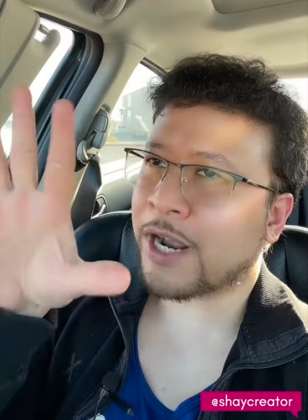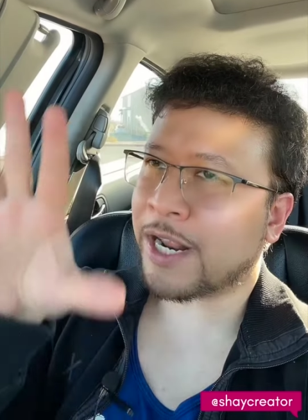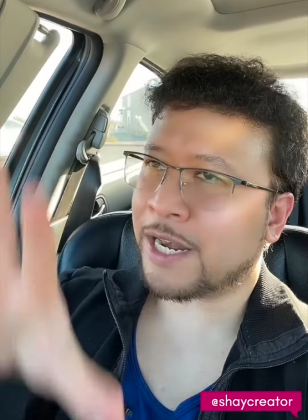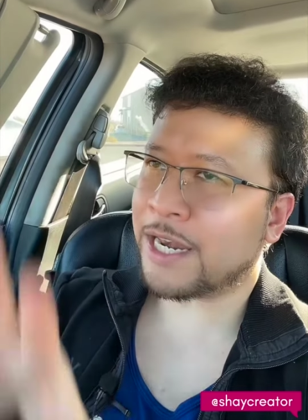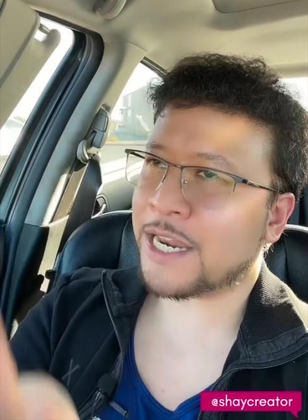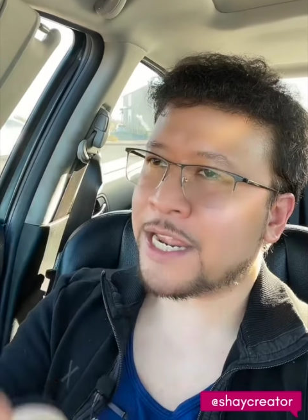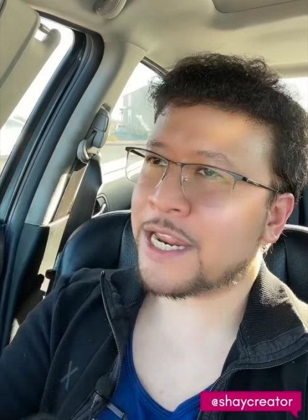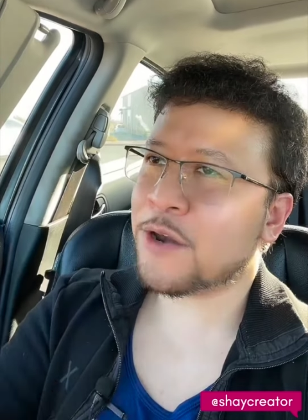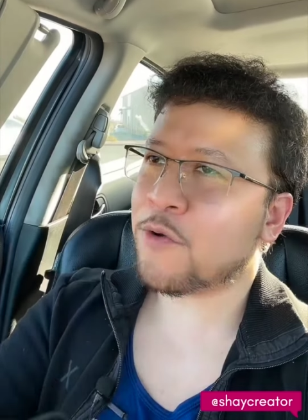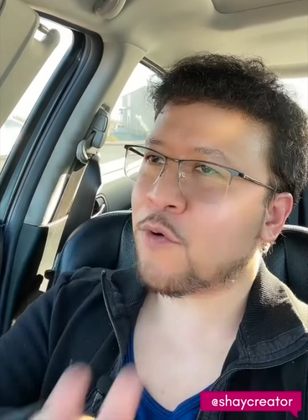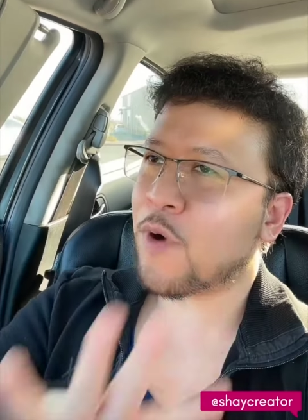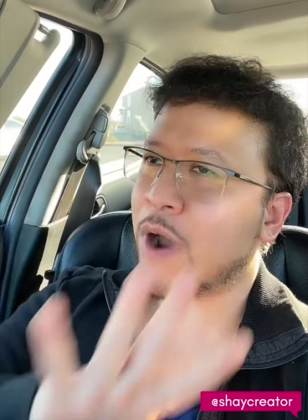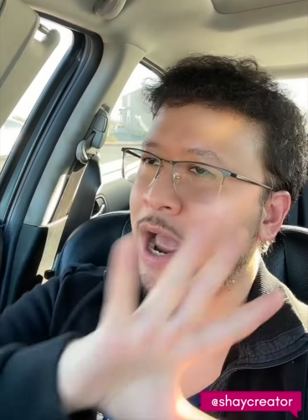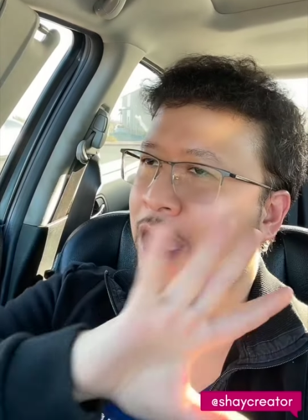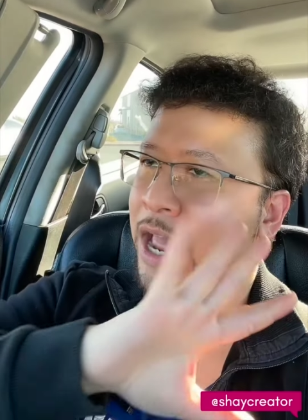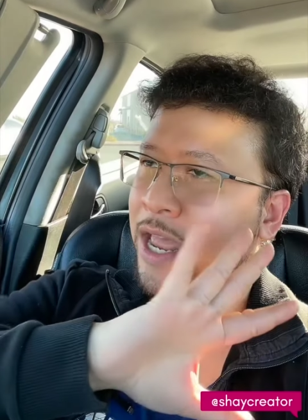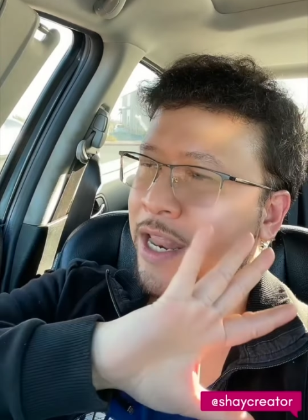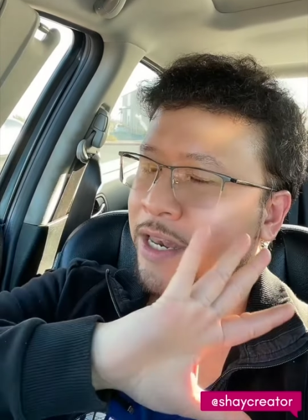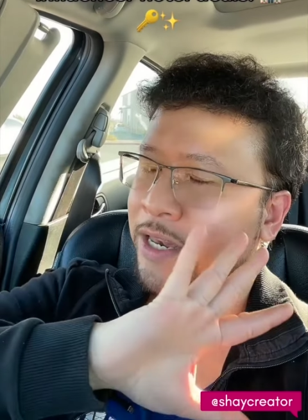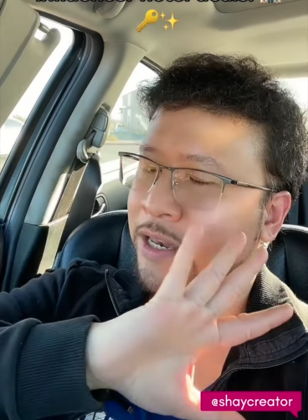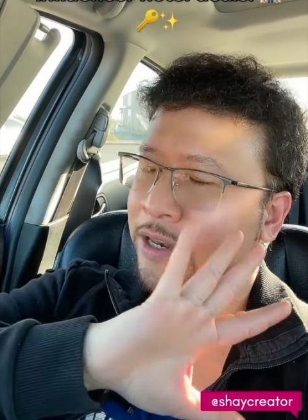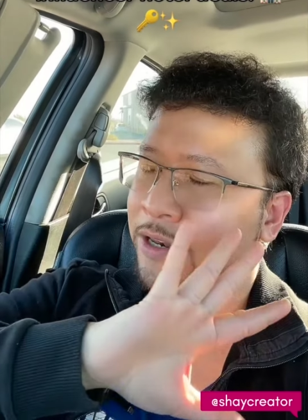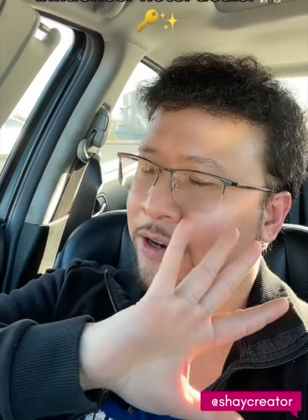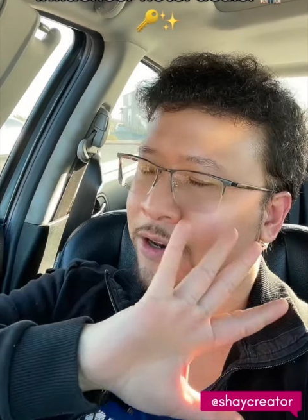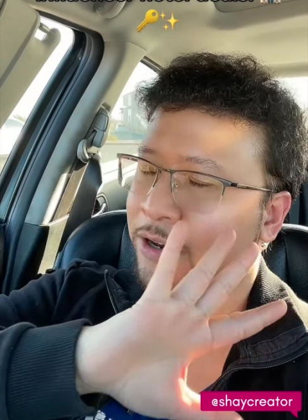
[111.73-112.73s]
clean
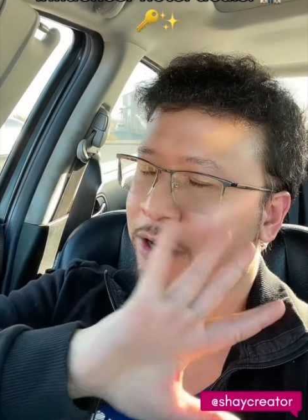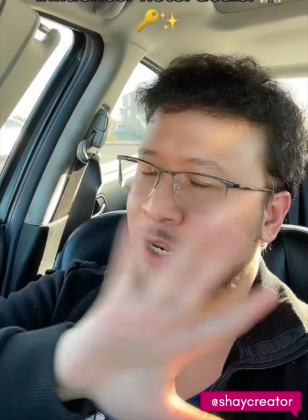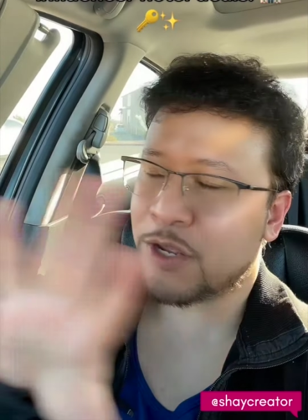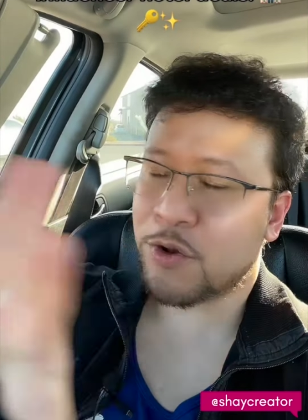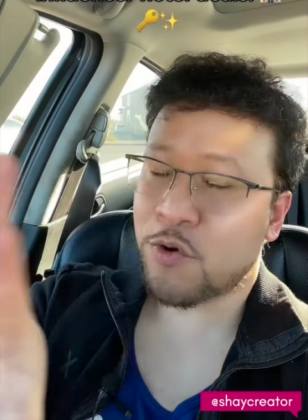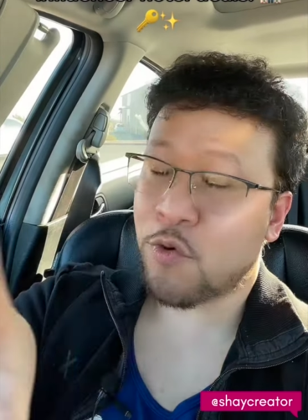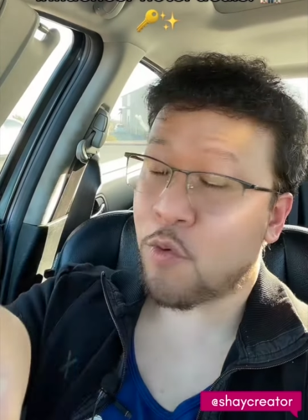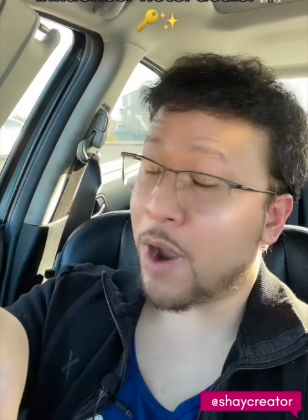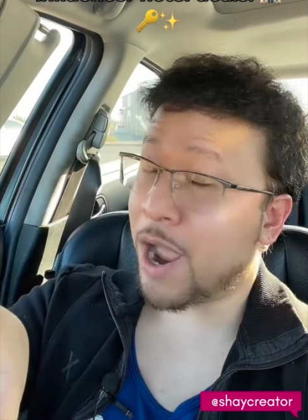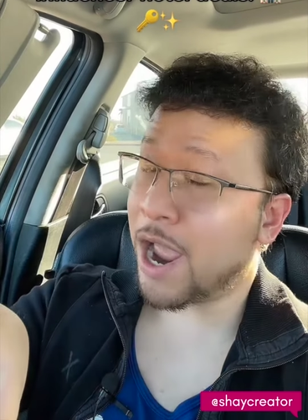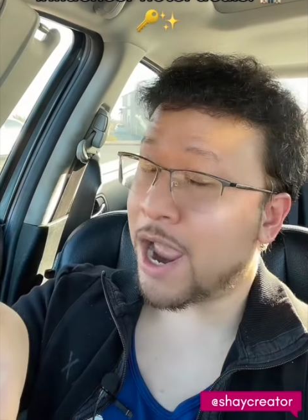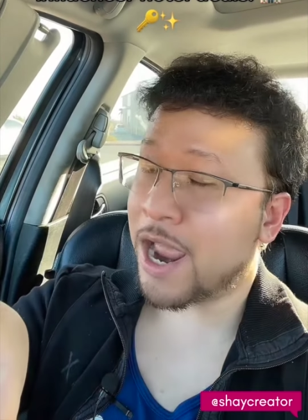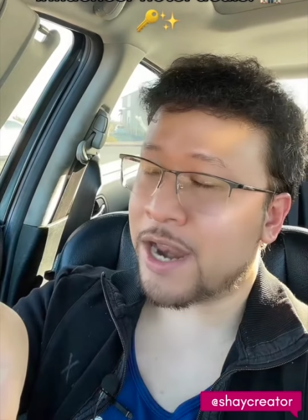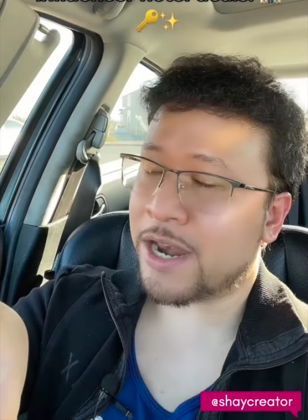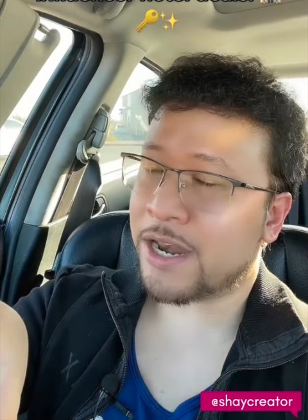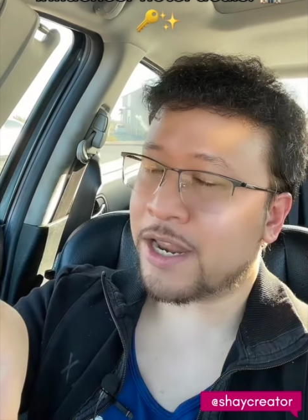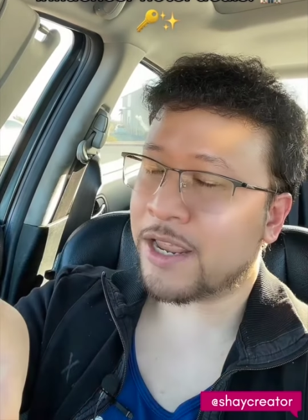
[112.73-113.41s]
one, new one,